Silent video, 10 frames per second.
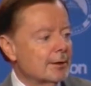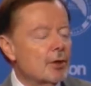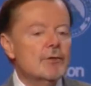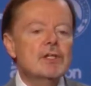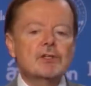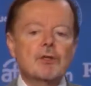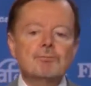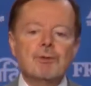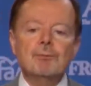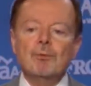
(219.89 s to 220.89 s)
You know, these are the
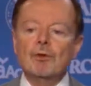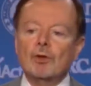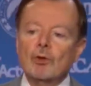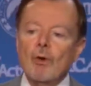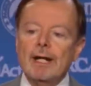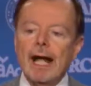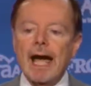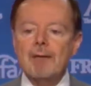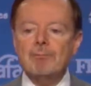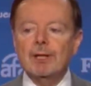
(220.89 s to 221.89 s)
people that are quite
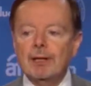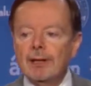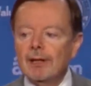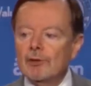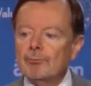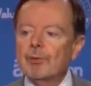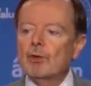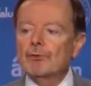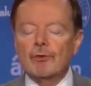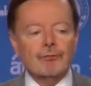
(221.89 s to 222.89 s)
happy to
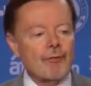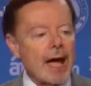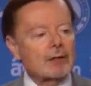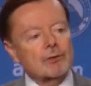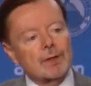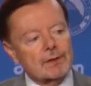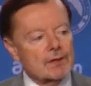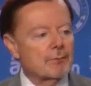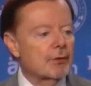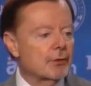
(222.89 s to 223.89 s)
build their factory in
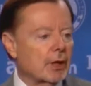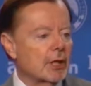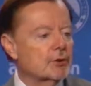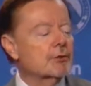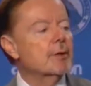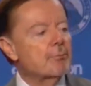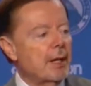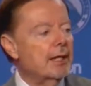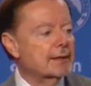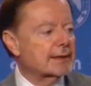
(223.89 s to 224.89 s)
some other country and
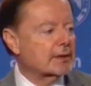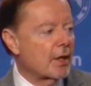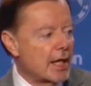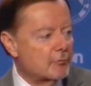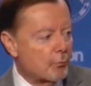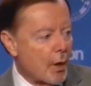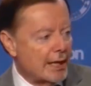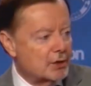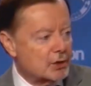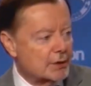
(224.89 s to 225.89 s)
pay slave
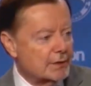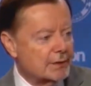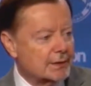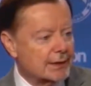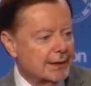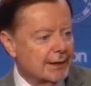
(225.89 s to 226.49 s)
wages